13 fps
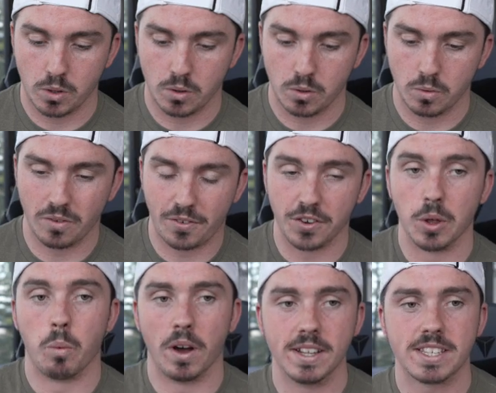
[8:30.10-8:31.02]
for the
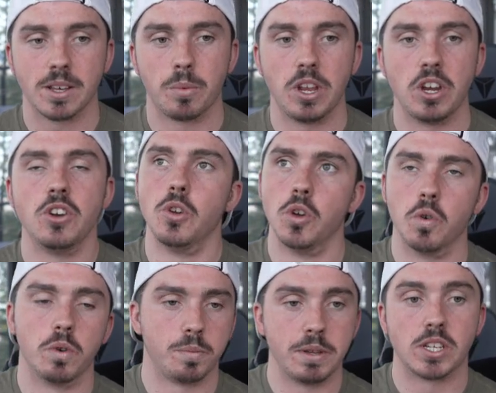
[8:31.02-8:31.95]
ones that we knew
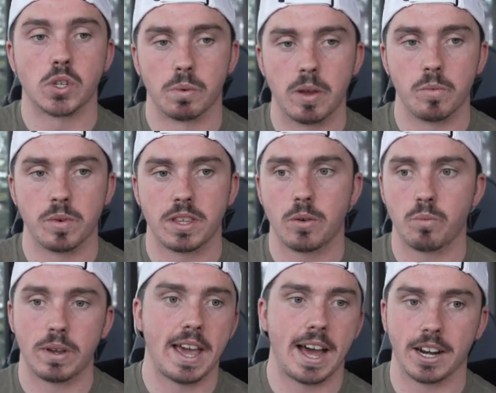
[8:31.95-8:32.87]
would be sweet with it,
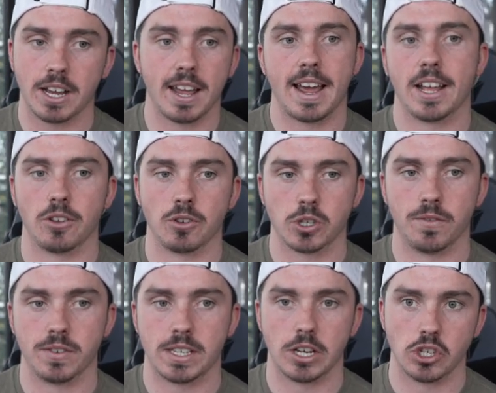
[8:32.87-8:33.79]
we had those
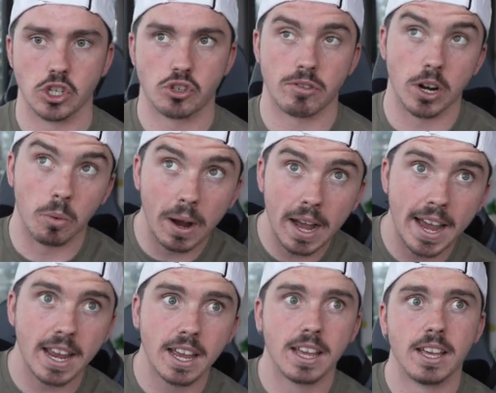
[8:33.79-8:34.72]
conversations straight
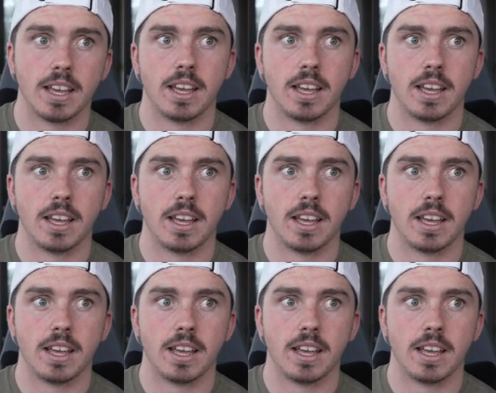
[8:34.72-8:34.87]
away.